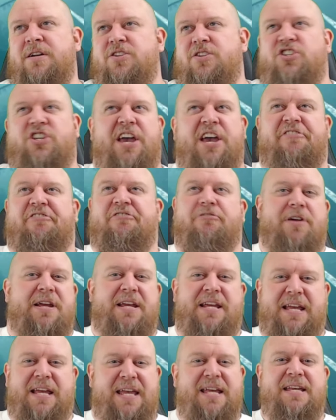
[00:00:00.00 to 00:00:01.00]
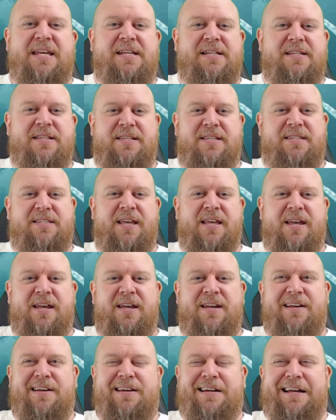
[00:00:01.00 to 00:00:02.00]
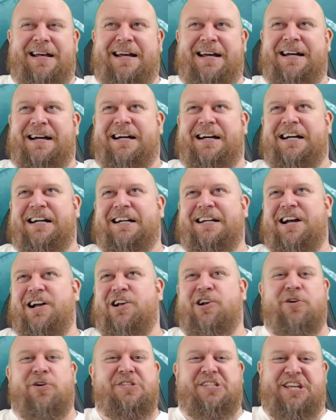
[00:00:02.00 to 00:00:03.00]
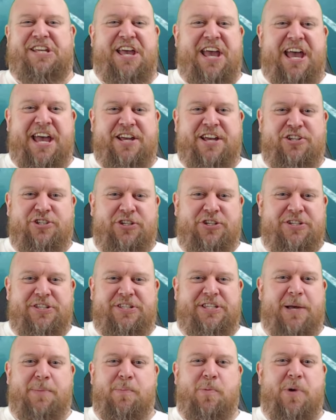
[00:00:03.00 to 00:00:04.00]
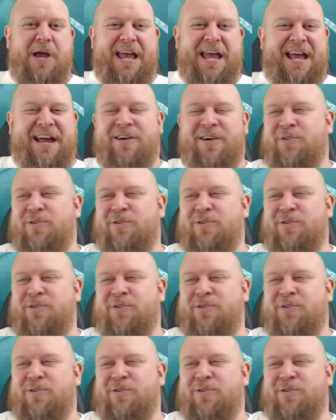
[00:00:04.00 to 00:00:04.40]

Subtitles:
Jeffrey is a concierge somewhere,